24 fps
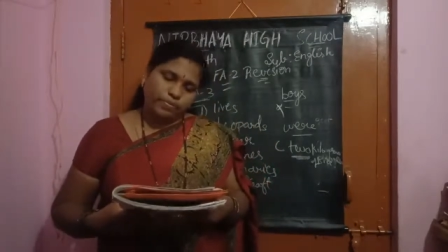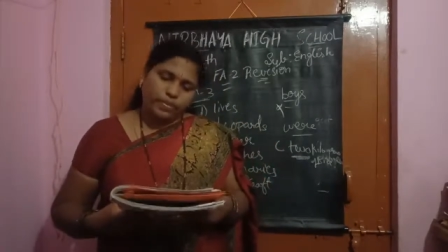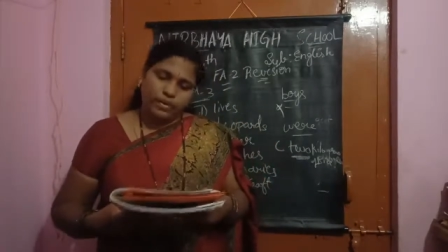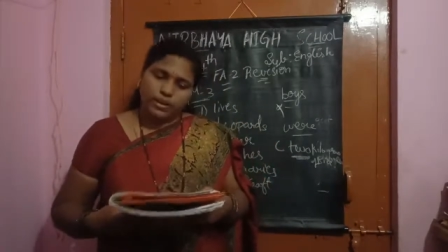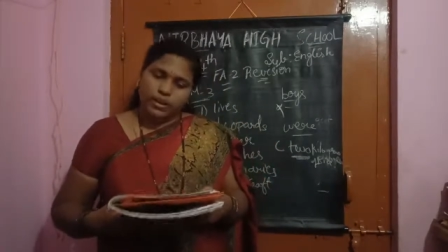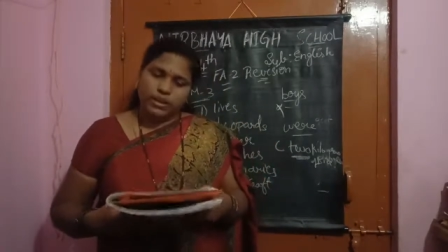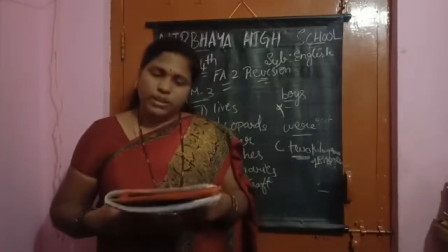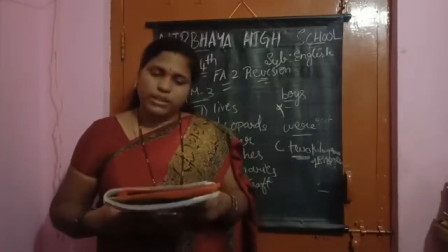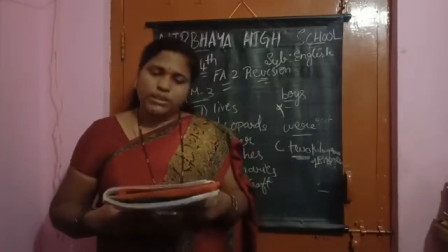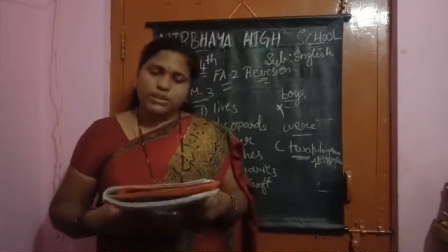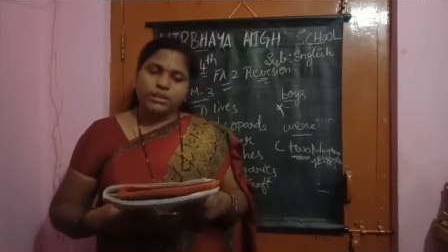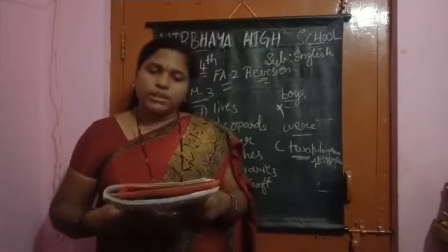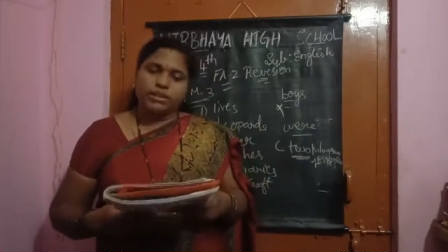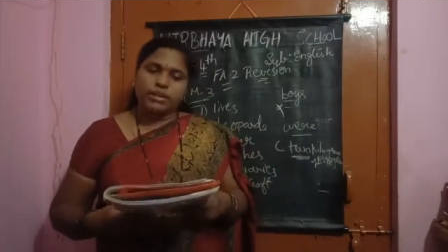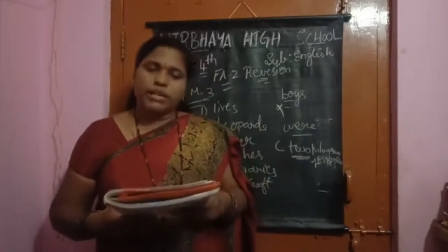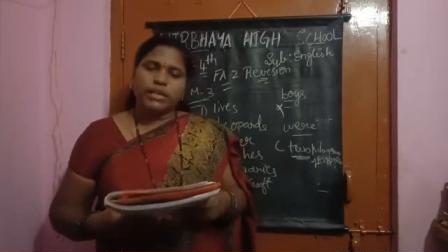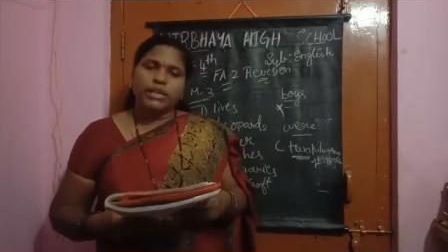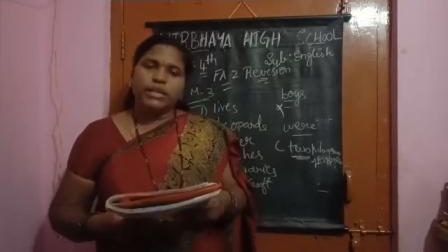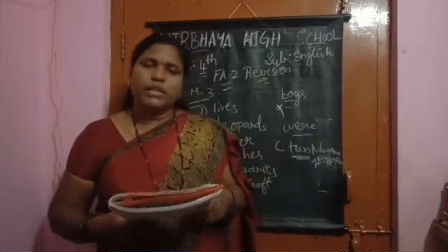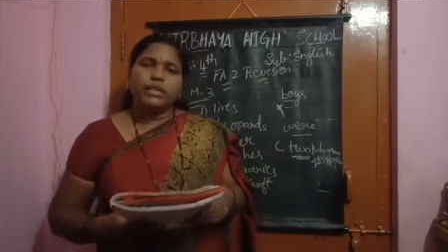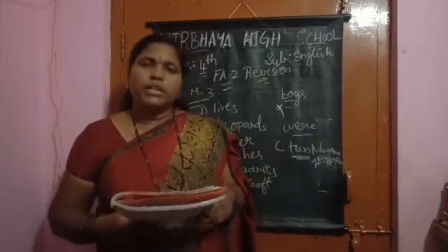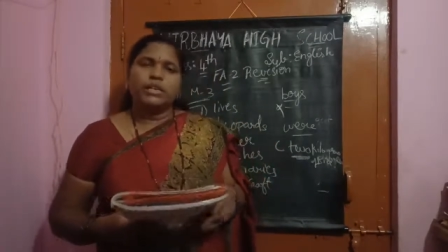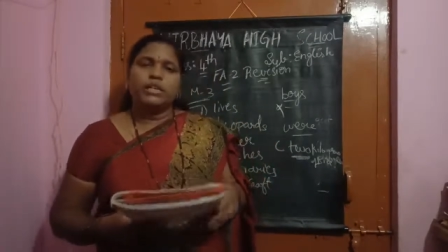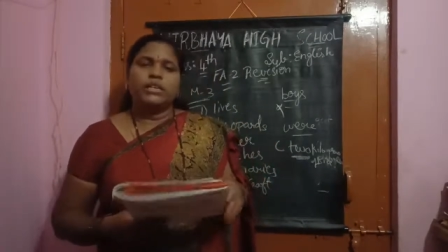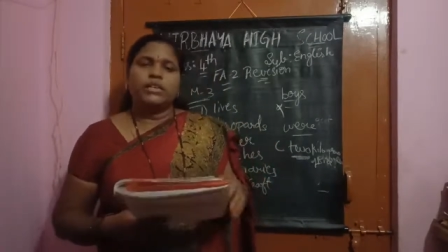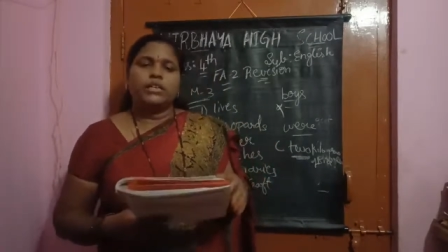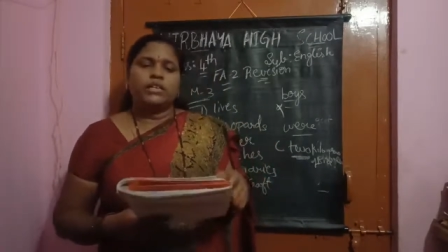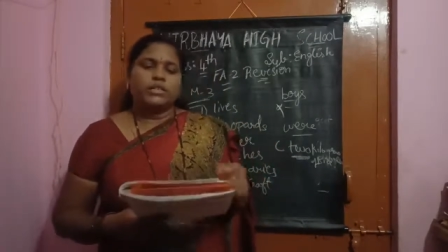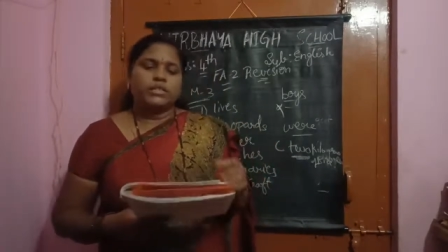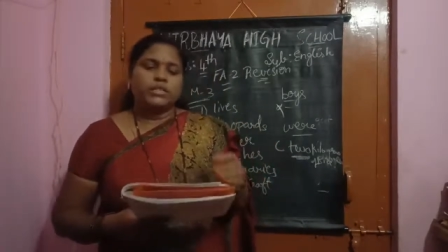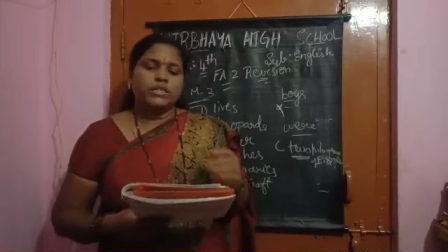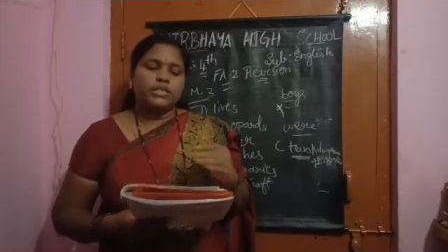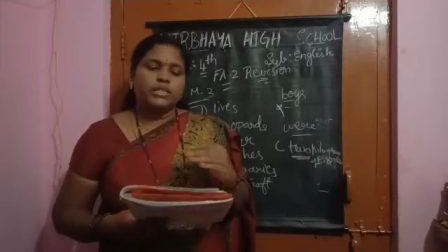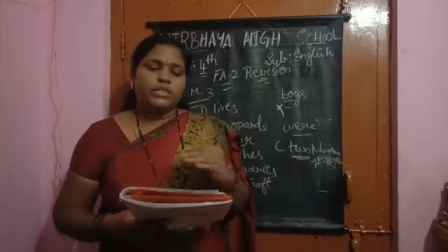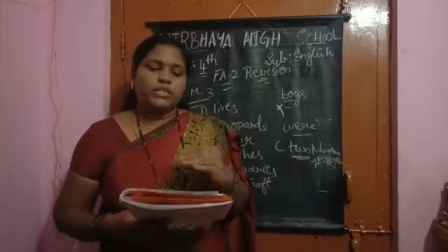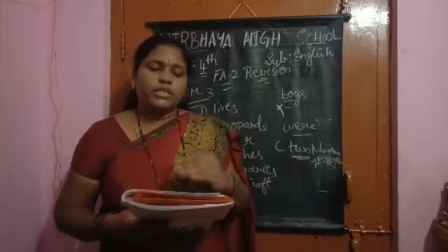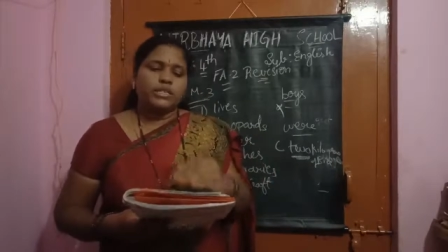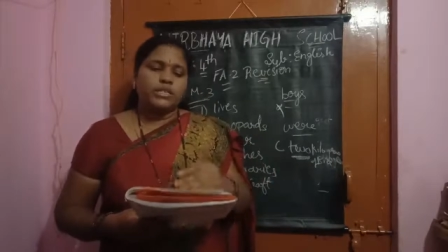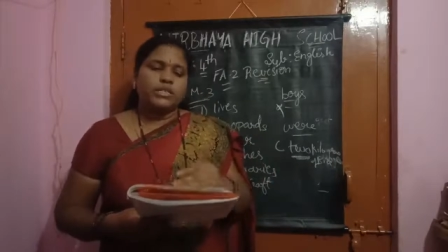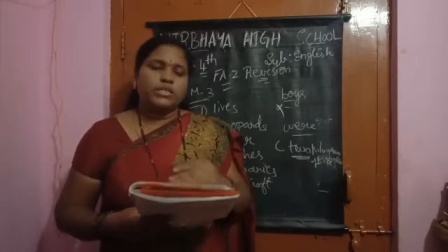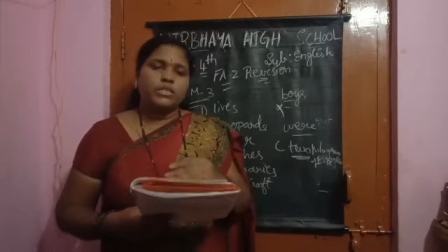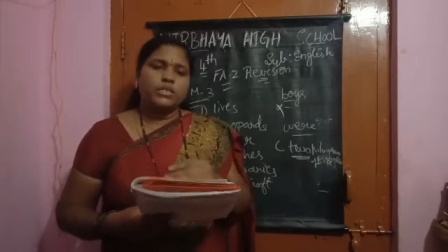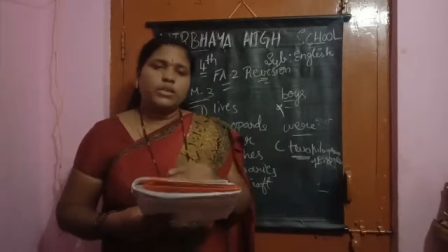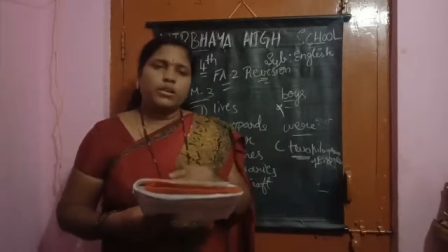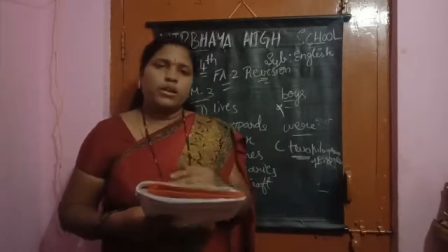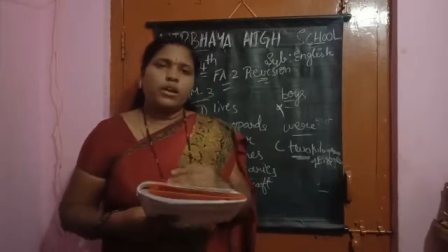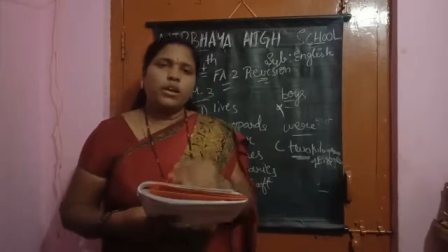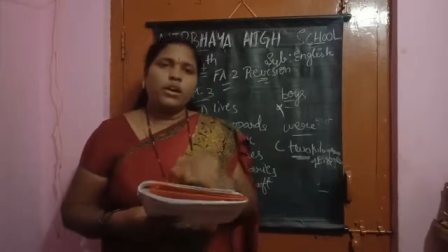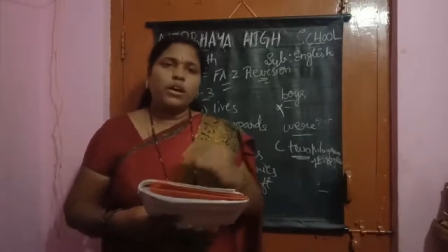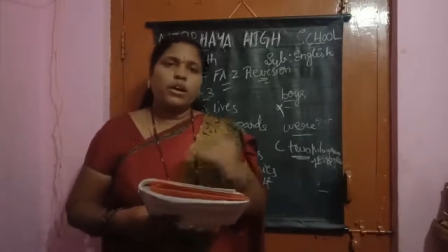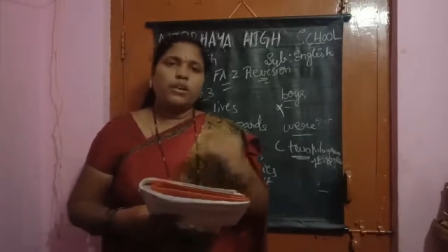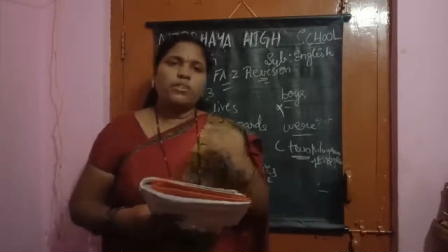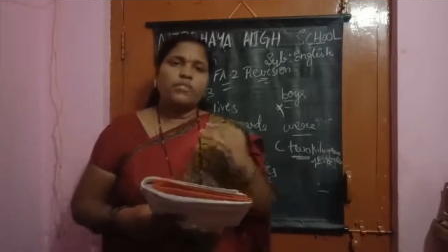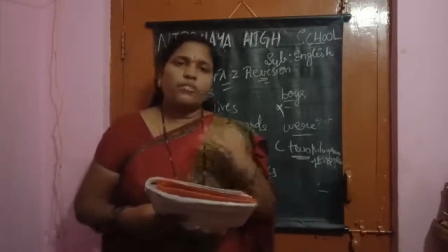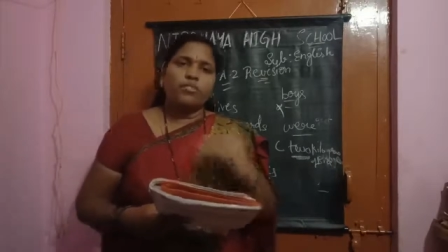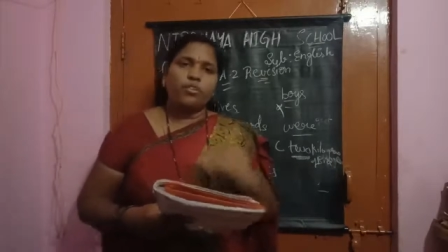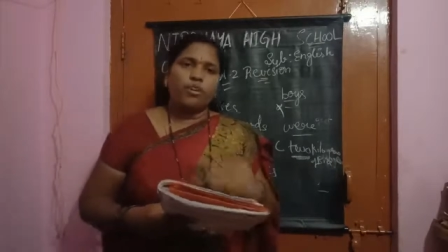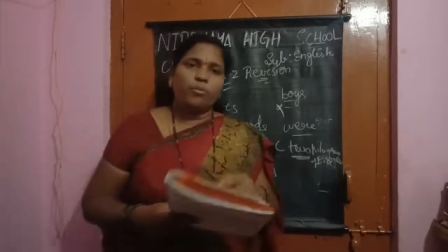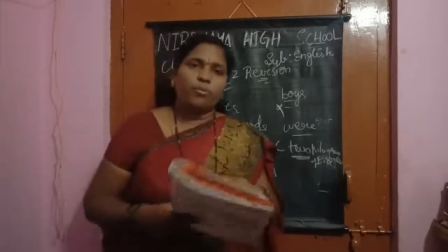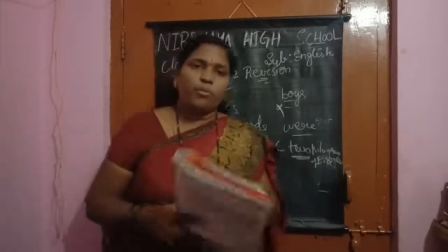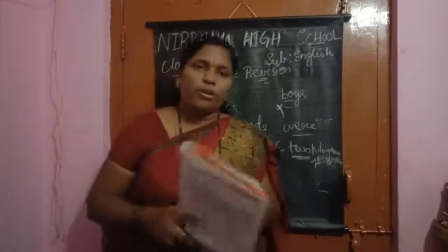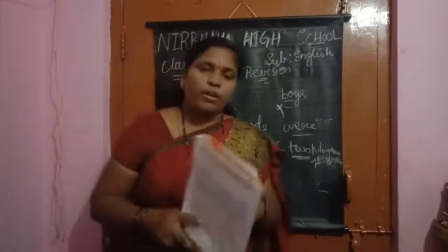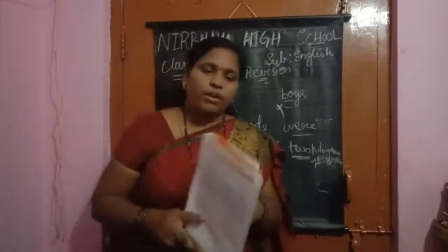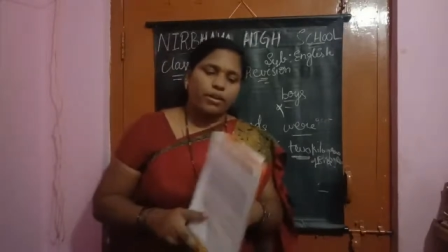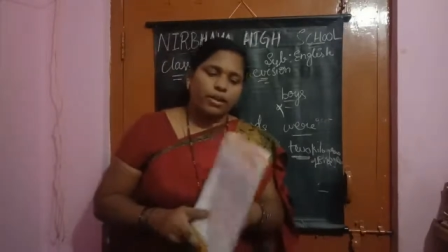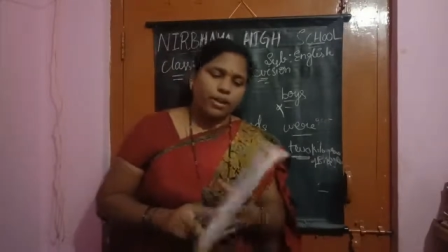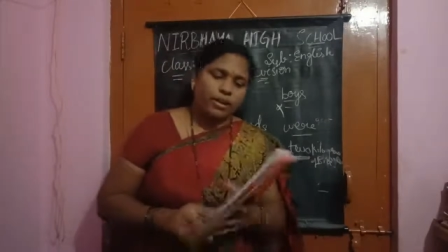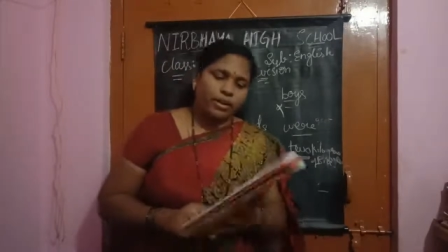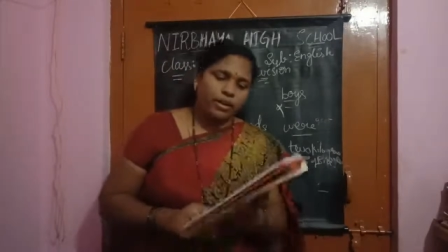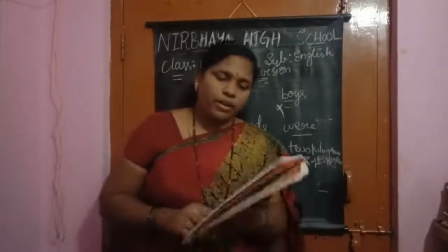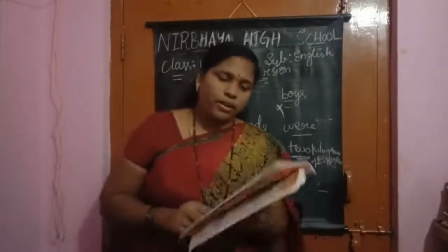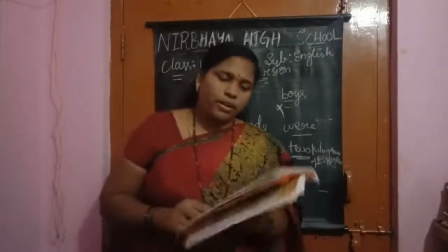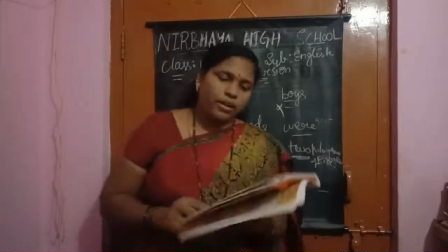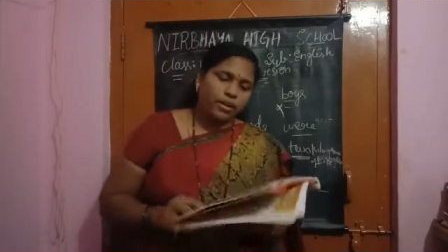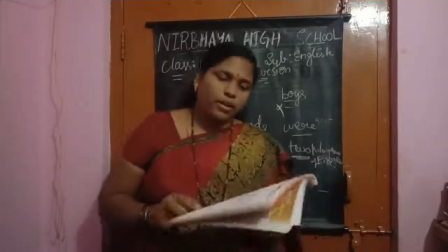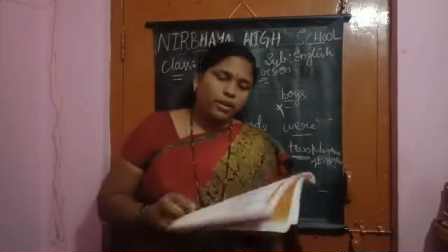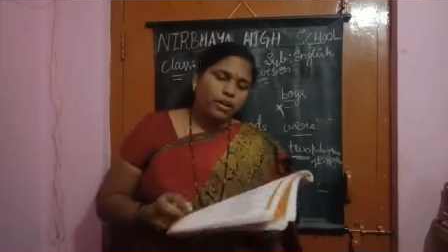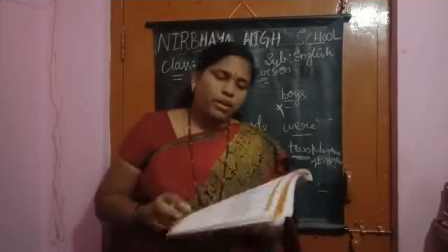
Okay, children? This is your formal writing.